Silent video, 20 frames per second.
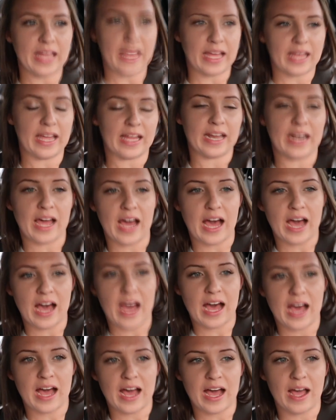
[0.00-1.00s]

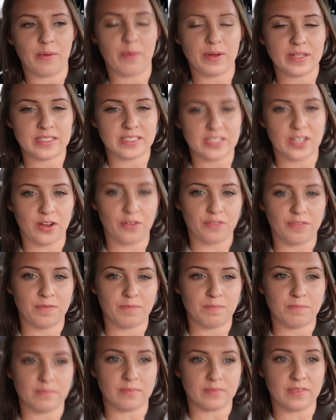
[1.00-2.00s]
and I went to go
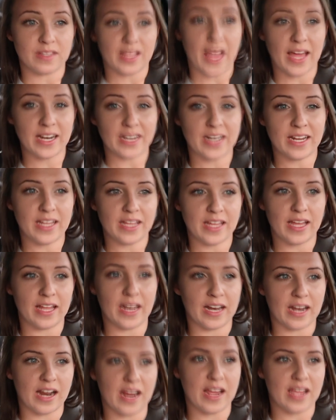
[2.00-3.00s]
edit it,
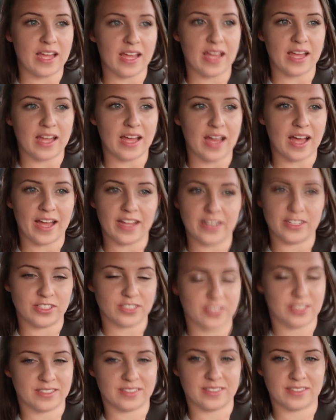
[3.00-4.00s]
and
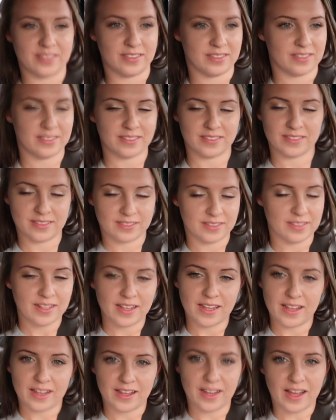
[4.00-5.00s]

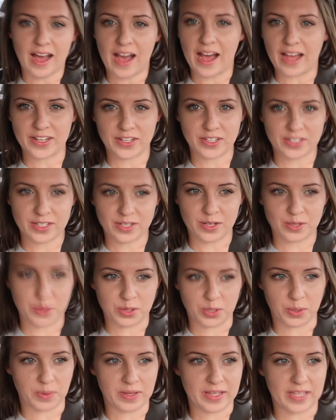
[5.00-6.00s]
I couldn't go
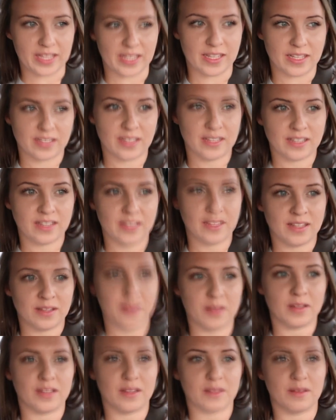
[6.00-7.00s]
through with it.
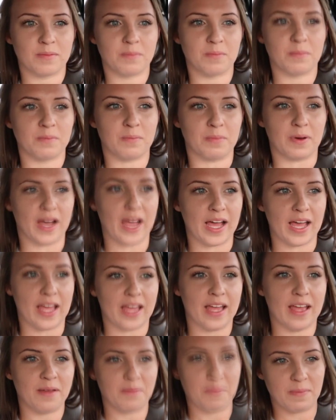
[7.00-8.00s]

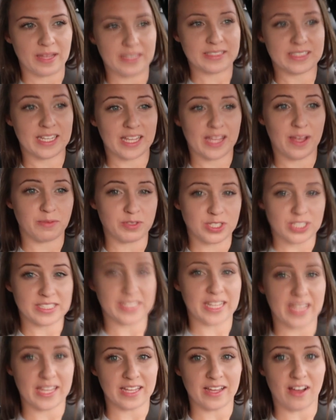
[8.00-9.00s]
But basically I was
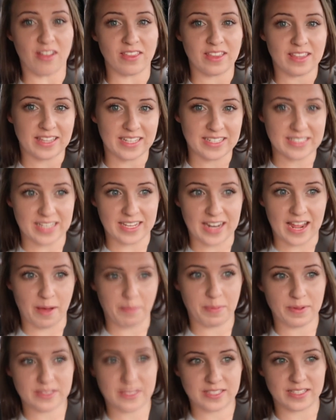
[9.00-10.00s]
just saying all the things that
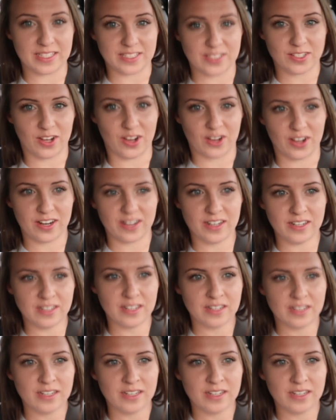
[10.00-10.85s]
happened to this car,